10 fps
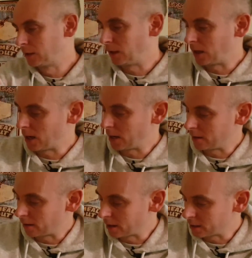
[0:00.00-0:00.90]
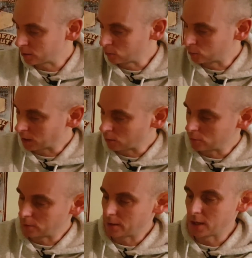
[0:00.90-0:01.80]
And there's
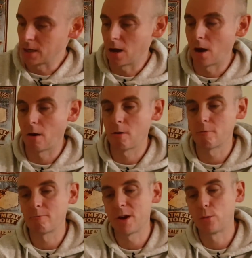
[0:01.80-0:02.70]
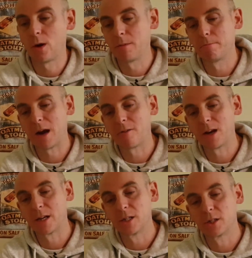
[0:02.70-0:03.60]
also the red wine
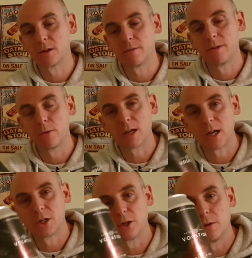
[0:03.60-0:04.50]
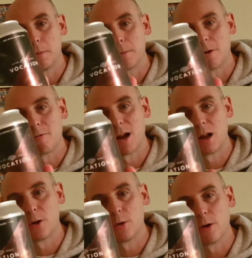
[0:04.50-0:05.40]
barrel aged Vocation
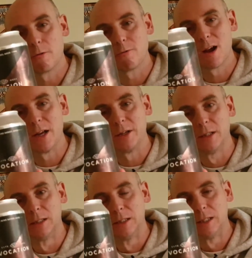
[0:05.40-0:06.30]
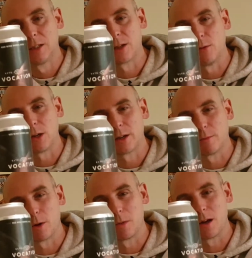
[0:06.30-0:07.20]
Morello Red. So we're looking
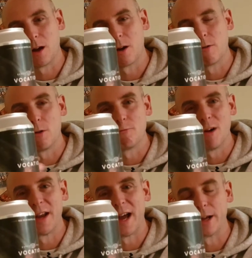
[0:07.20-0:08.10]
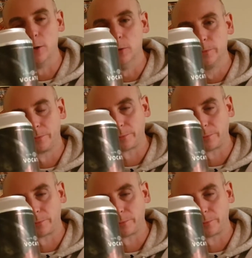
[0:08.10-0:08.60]
at probably like a red ale.